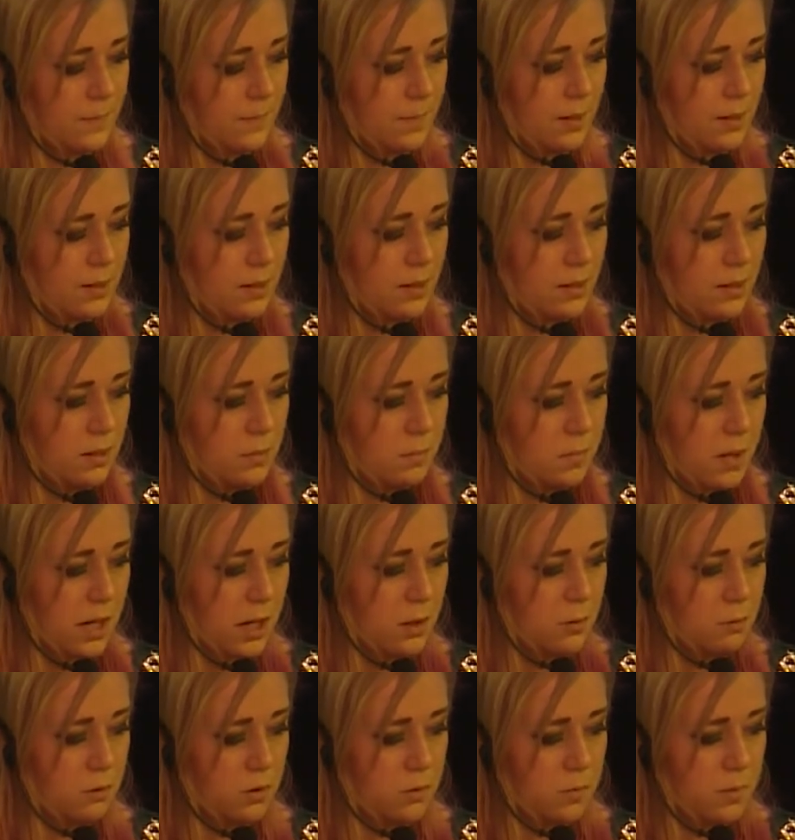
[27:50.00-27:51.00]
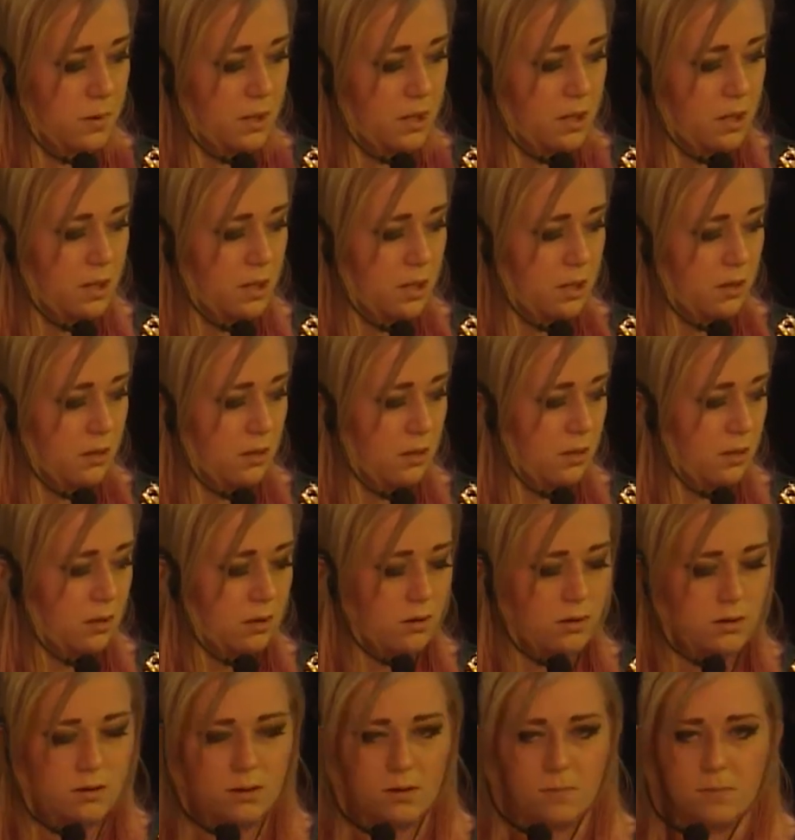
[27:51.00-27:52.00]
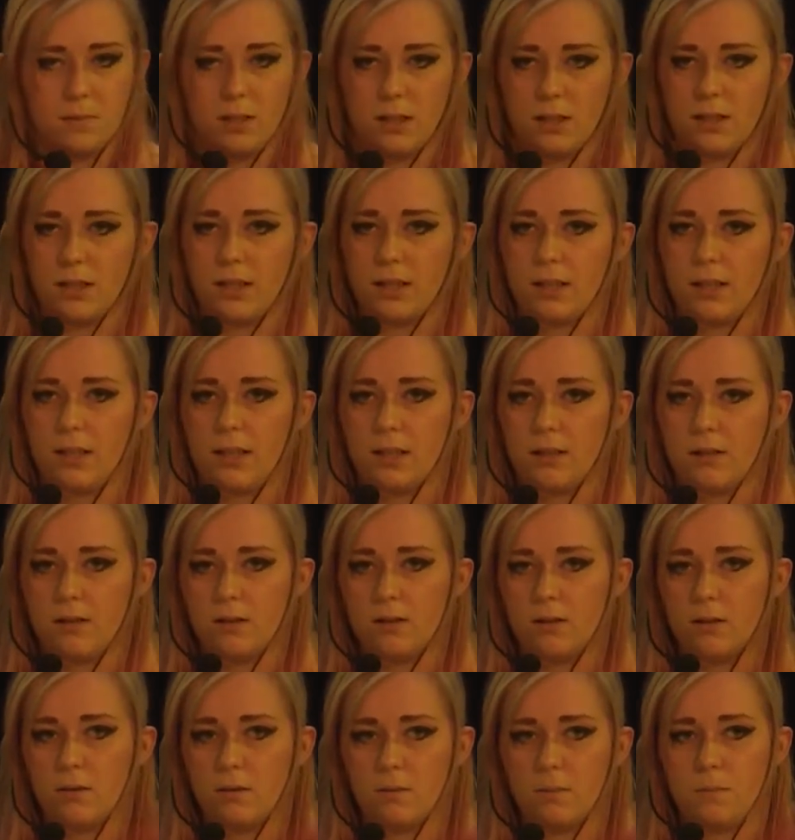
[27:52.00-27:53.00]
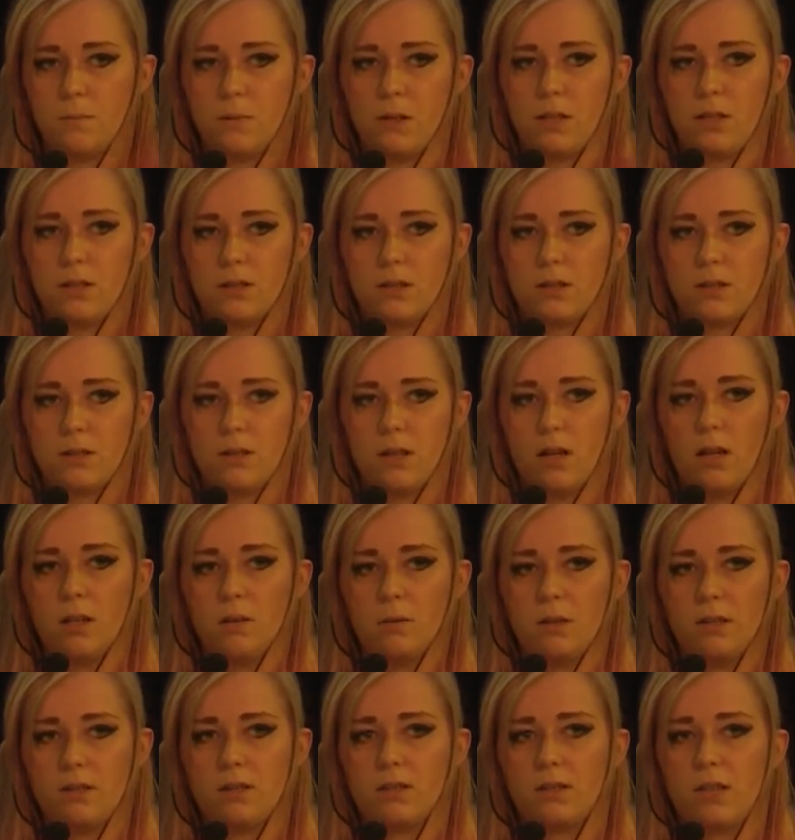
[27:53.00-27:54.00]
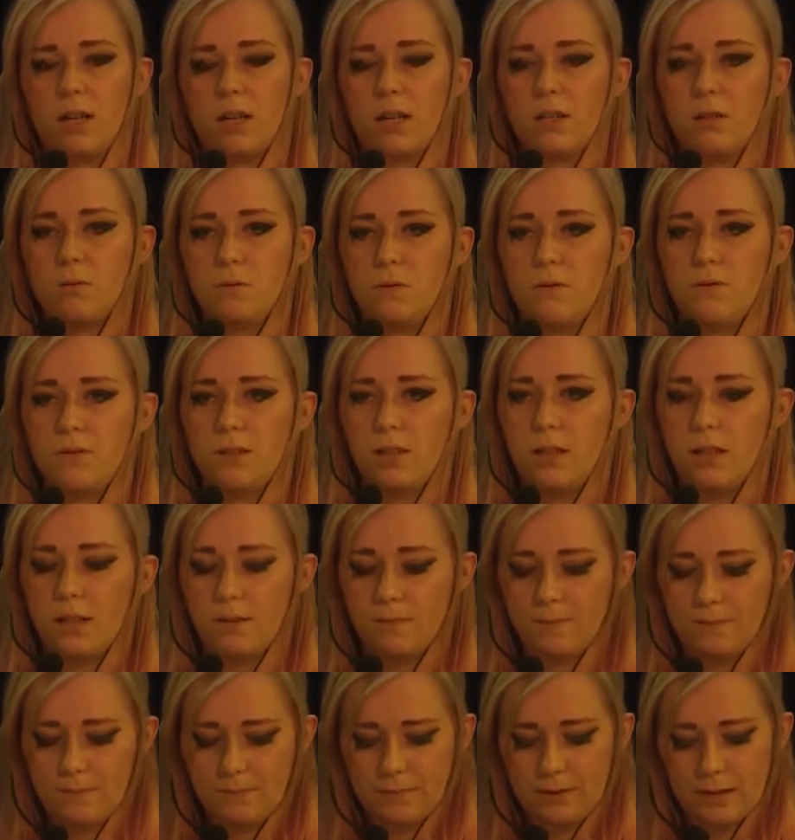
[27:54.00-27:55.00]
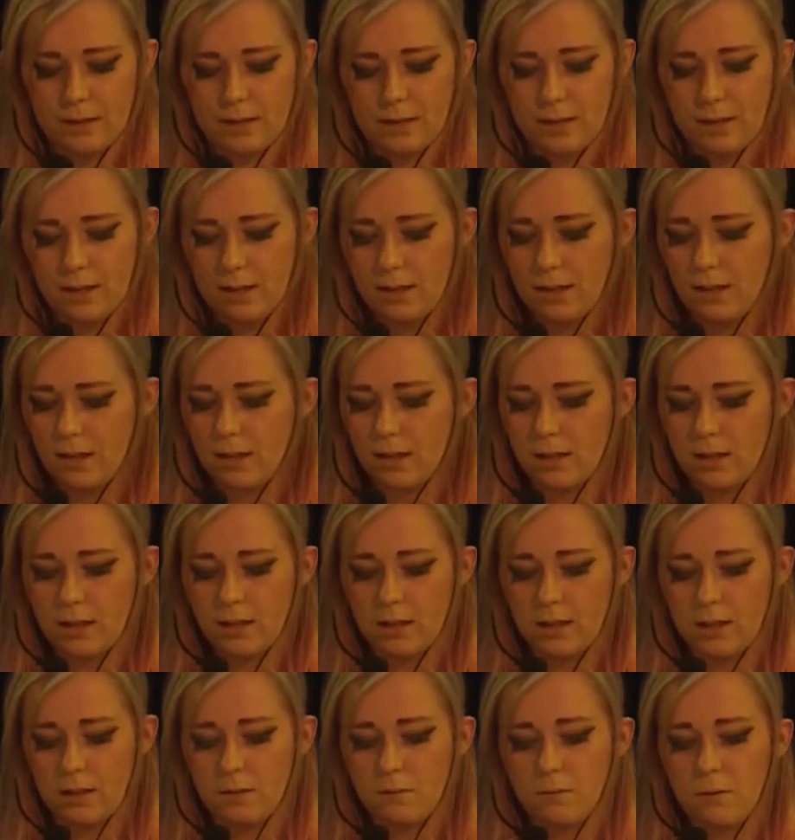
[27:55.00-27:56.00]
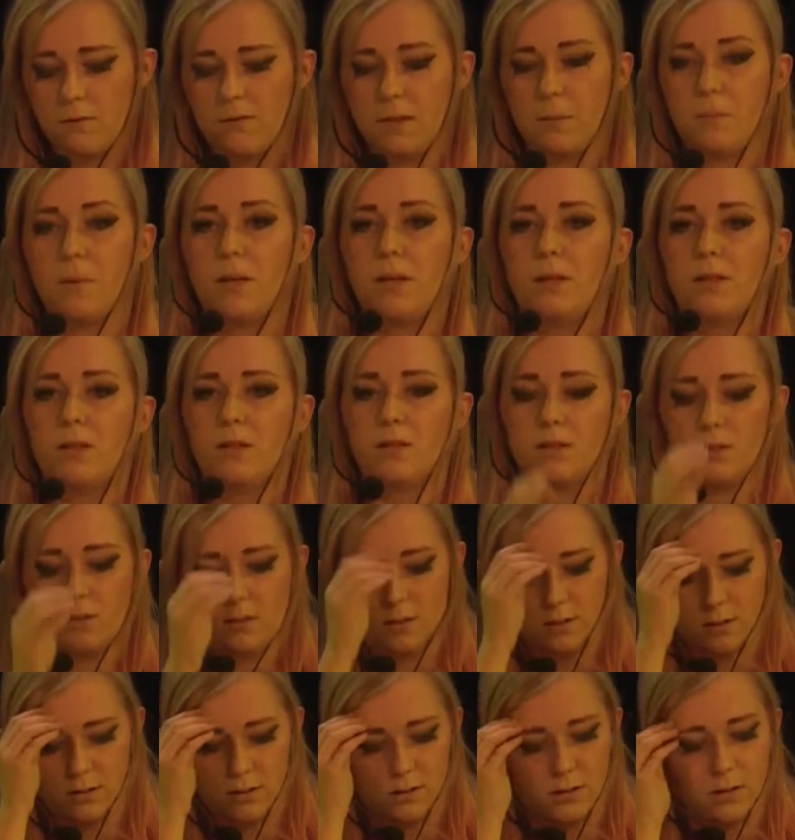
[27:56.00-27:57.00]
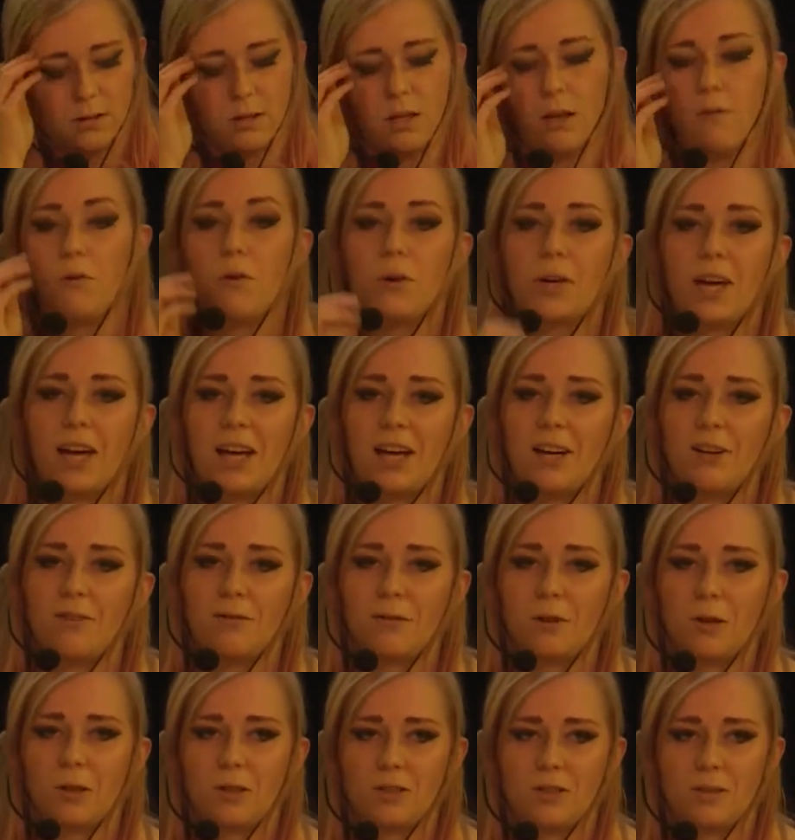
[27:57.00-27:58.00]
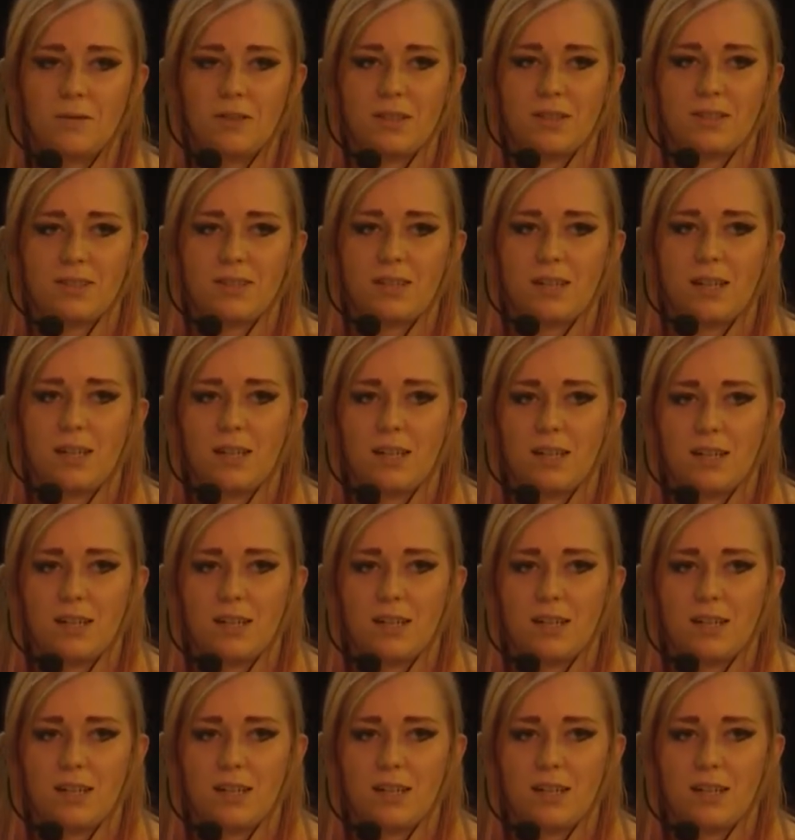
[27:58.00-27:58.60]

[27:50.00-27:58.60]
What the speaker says: this part would be here or something like that. So please always start with the middle, if you can, of course, if it's